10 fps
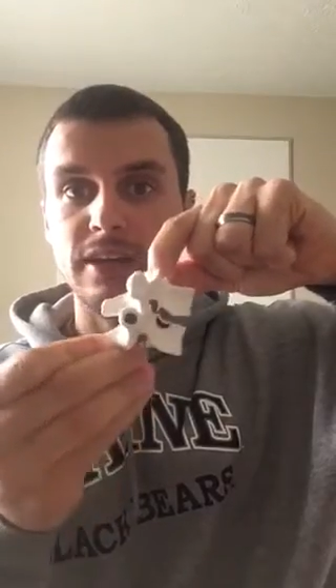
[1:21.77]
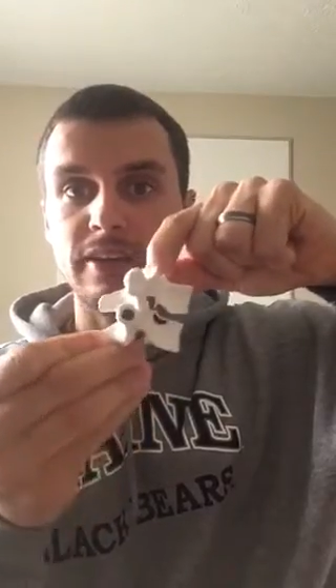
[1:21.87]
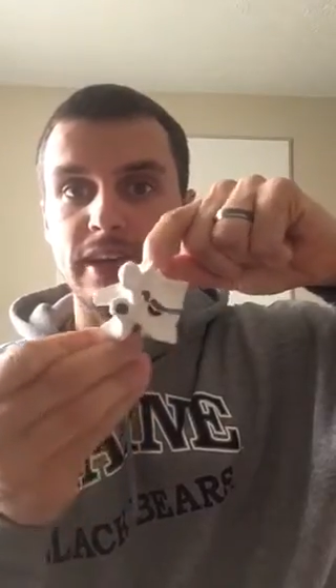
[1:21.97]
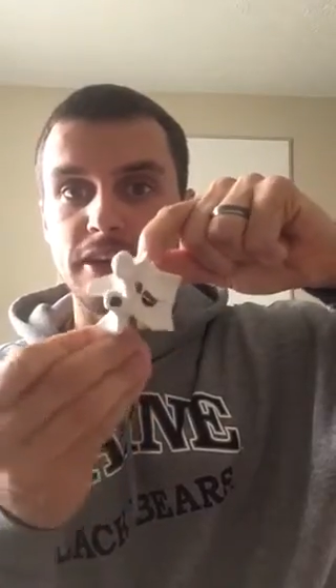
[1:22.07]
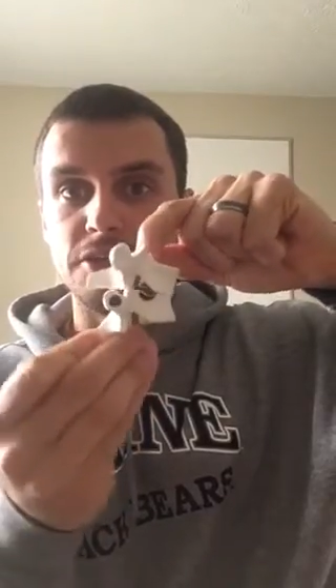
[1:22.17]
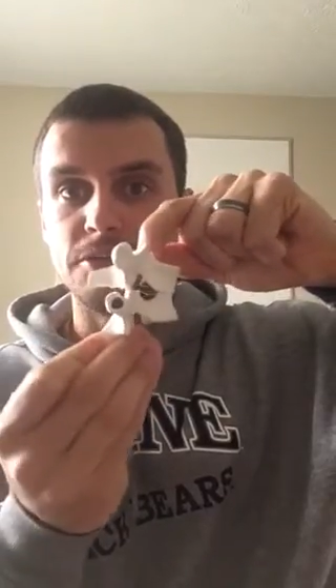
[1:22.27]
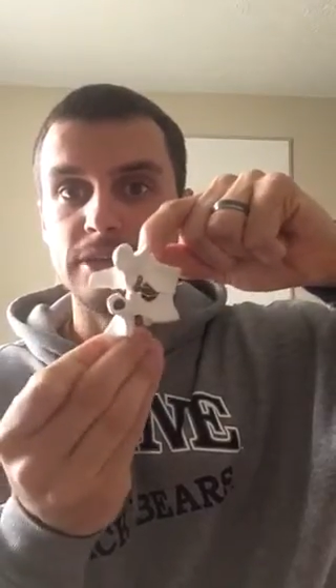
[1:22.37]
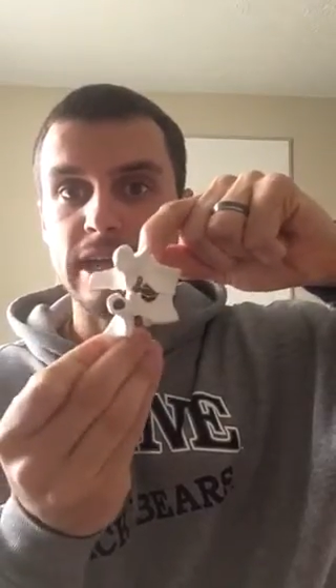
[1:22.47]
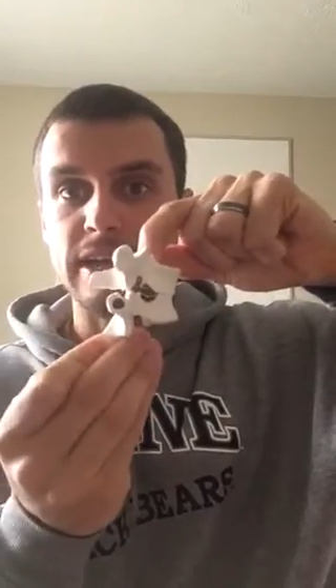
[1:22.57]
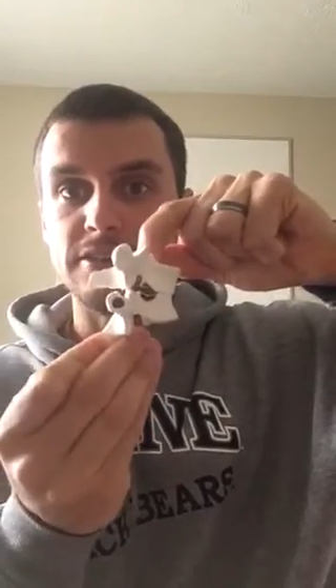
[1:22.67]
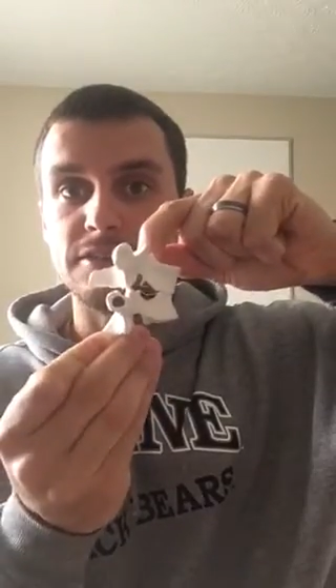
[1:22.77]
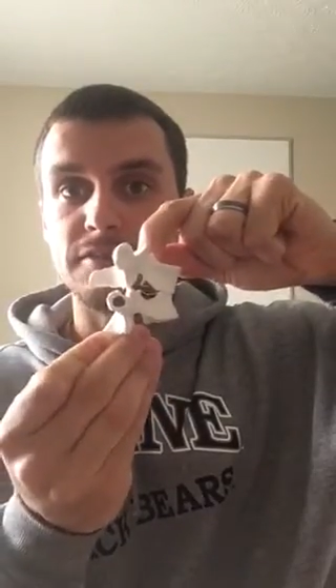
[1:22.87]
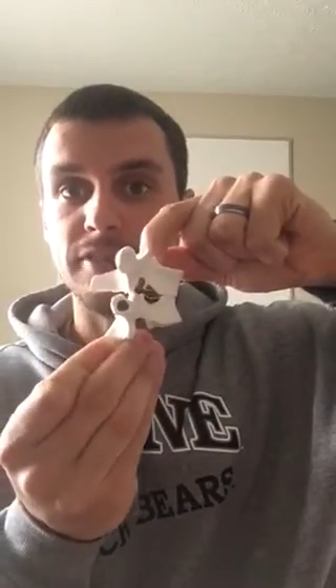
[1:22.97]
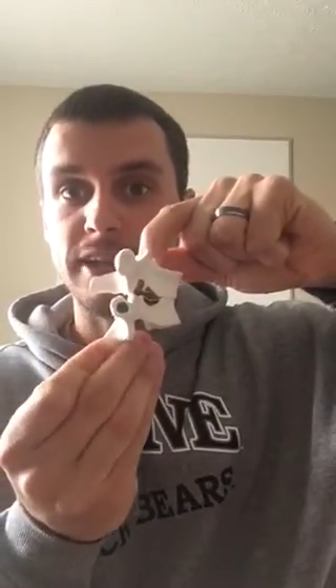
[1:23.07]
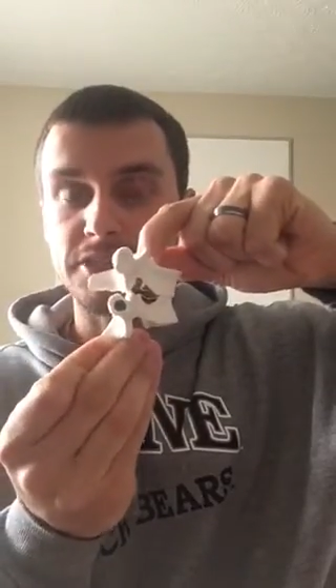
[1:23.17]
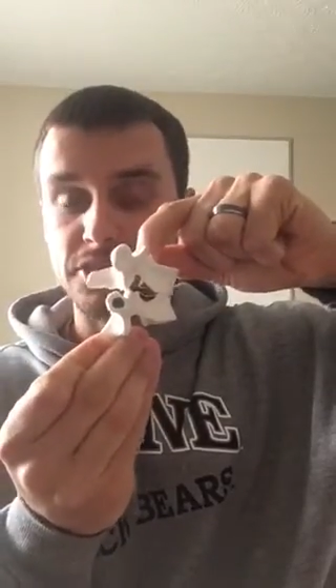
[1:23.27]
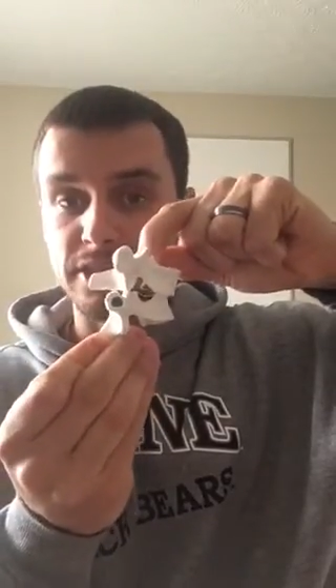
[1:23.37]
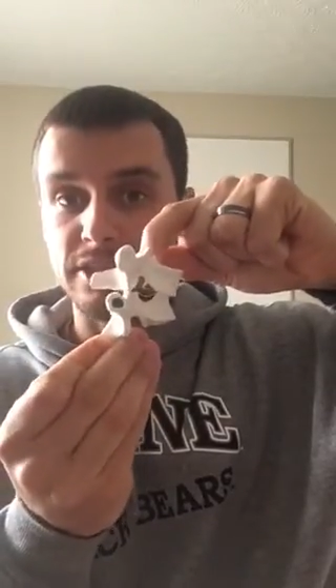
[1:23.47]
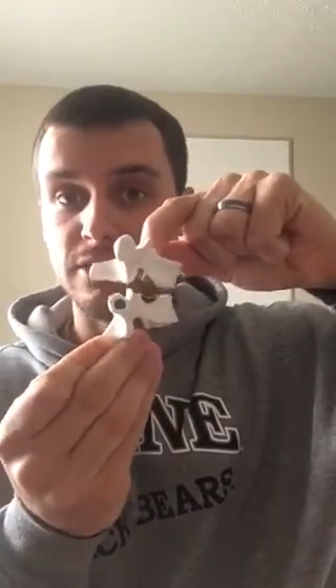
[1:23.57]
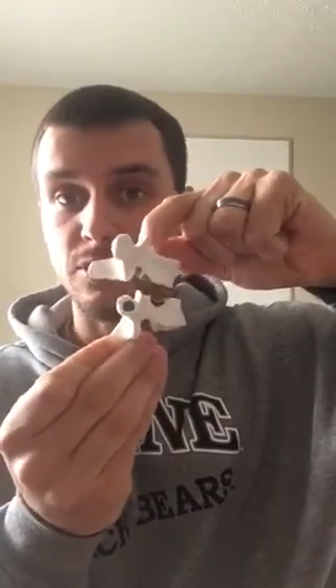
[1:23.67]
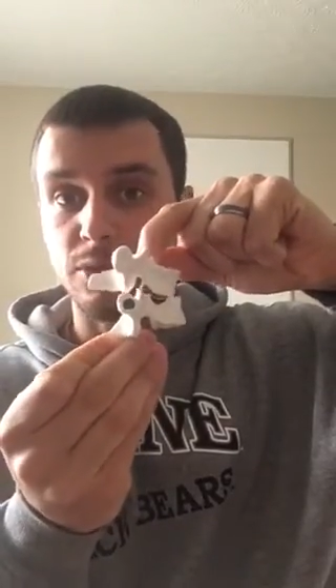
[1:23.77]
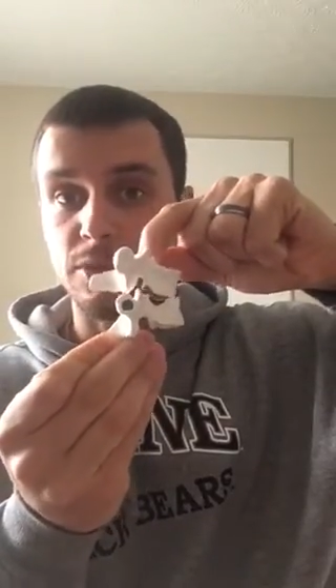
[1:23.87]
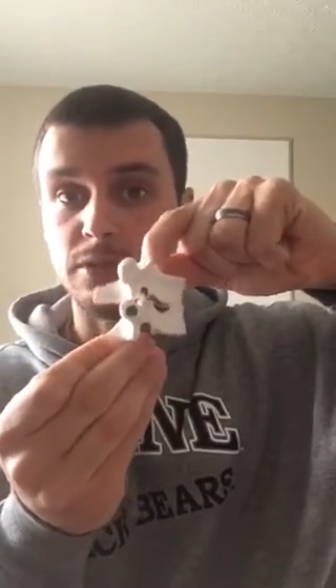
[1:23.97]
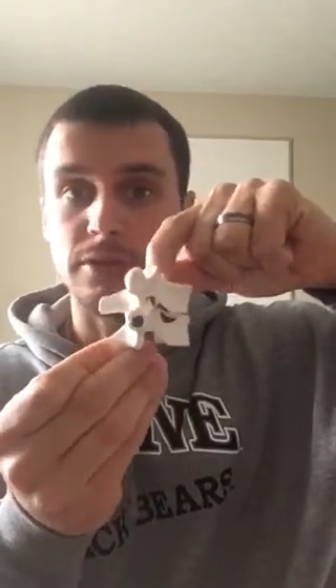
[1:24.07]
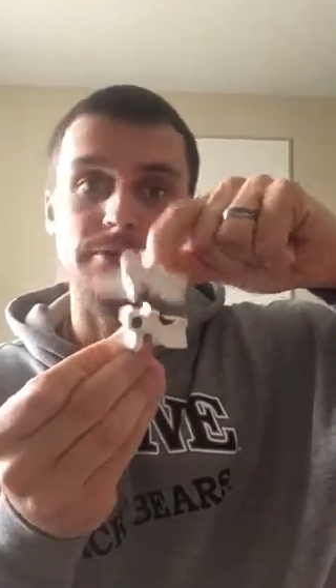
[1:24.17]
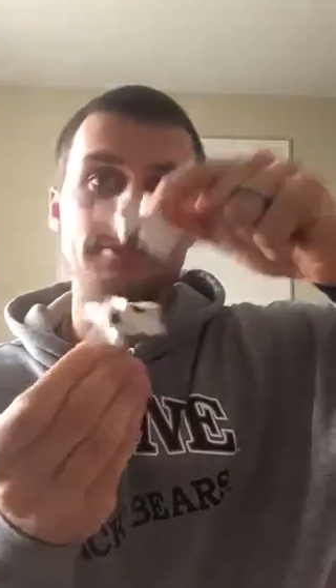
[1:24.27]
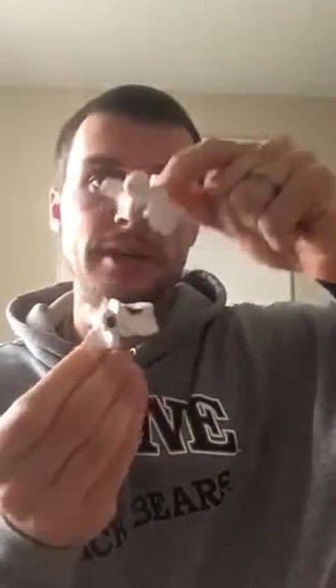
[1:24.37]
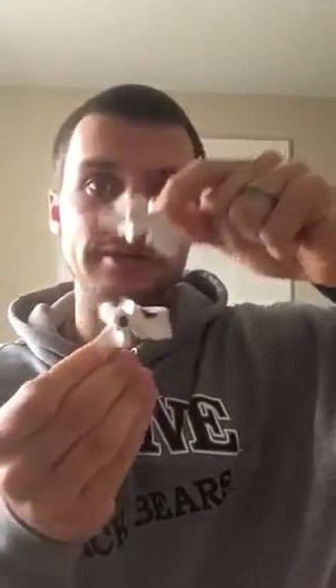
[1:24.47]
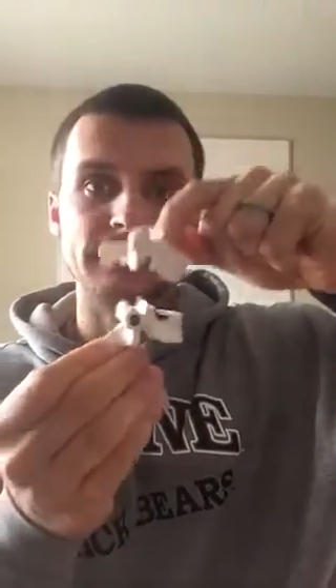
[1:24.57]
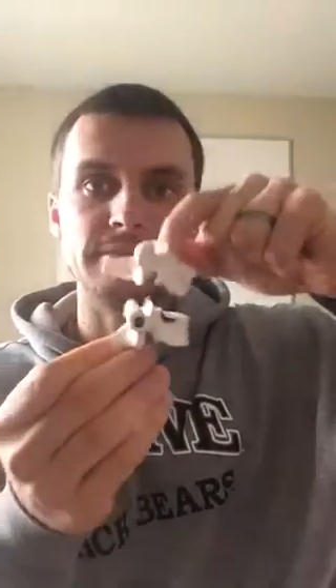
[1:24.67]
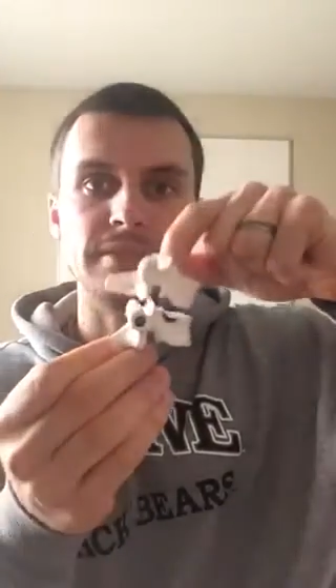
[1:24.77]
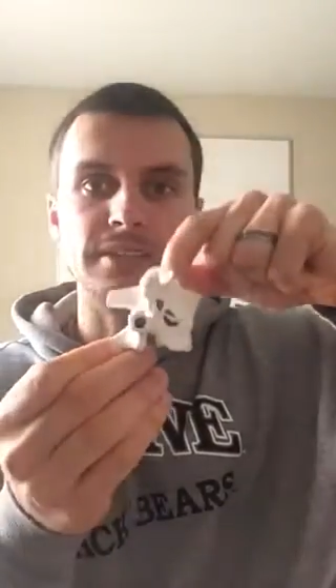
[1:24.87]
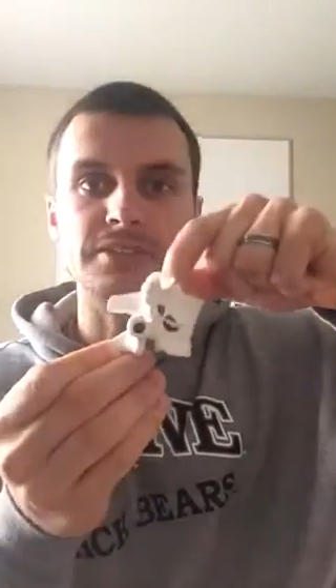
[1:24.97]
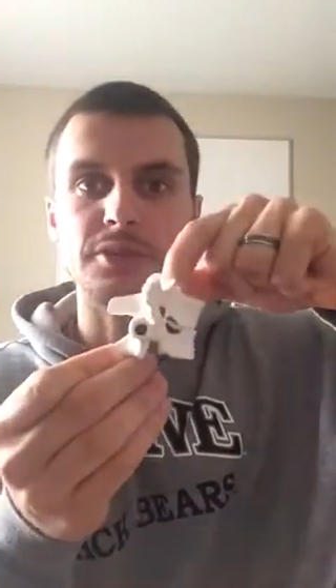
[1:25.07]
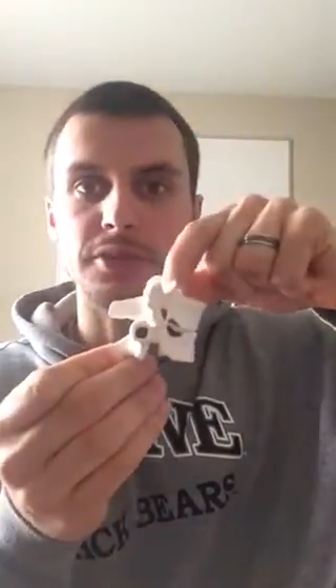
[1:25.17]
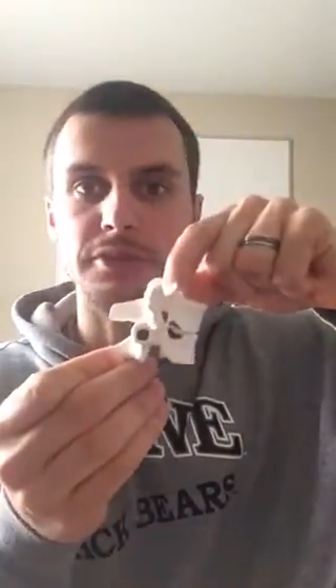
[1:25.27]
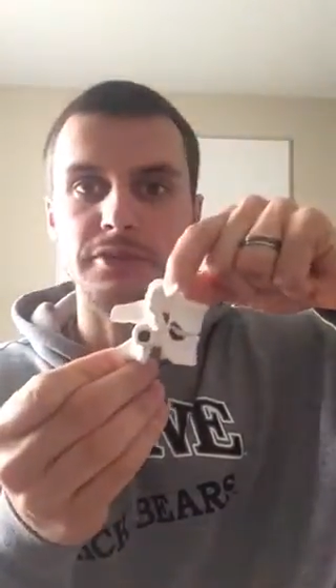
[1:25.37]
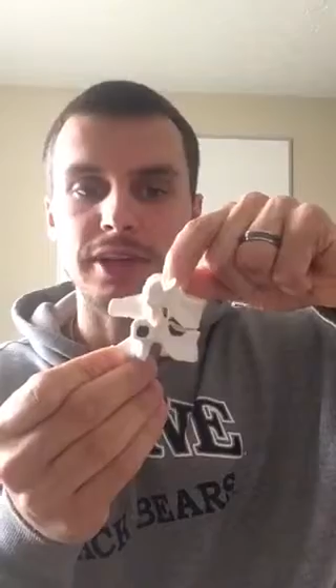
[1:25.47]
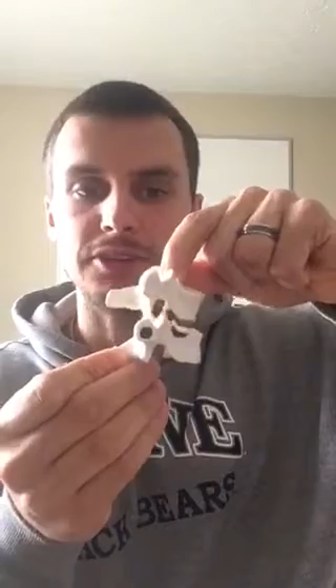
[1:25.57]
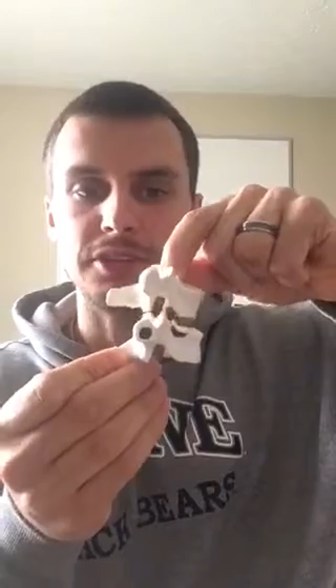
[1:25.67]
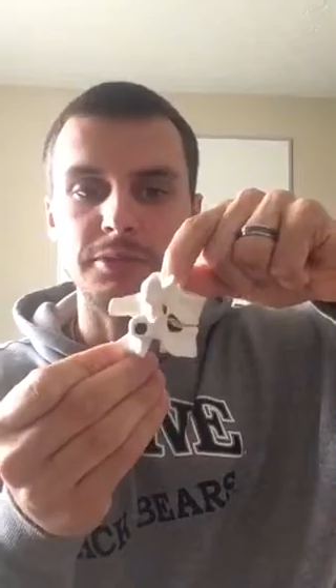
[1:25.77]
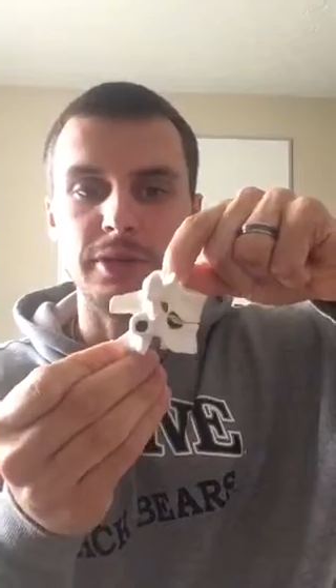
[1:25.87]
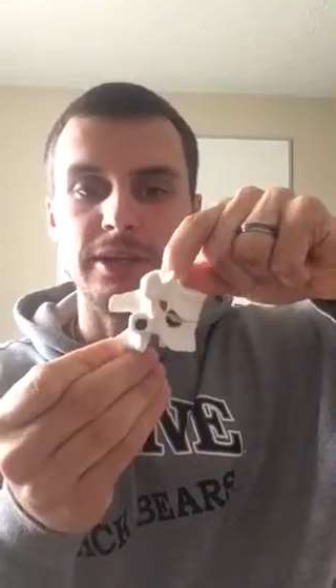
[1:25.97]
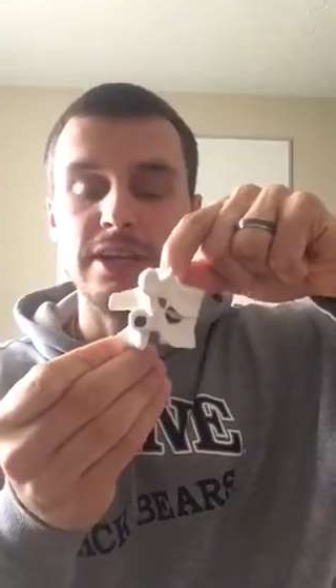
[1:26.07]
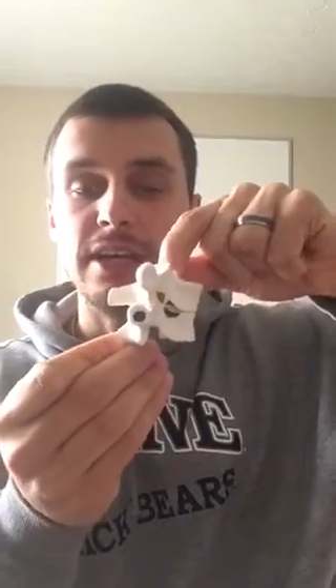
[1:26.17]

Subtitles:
that creates flexion, or not necessarily flexion, but